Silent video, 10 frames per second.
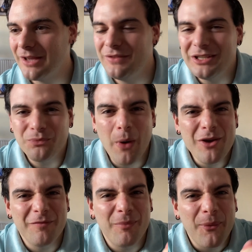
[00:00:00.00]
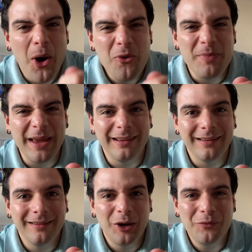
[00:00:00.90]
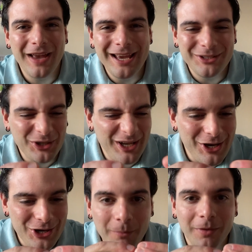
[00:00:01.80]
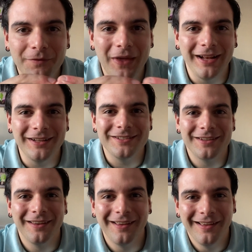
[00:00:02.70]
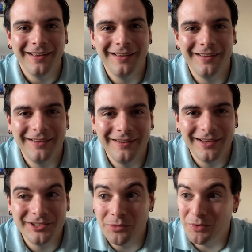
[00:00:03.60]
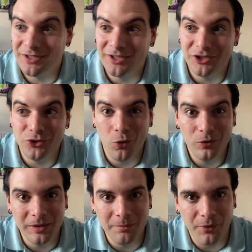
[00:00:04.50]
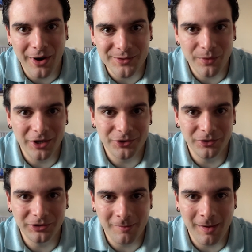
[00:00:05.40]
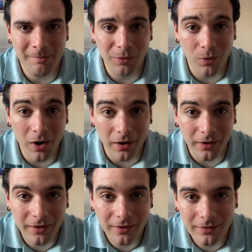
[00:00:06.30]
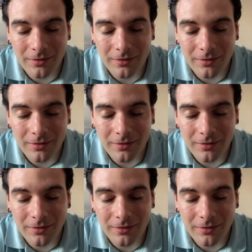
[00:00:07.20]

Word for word: this way of probing, of getting to the nub of things. She wasn't at all impressed when I told her about my work.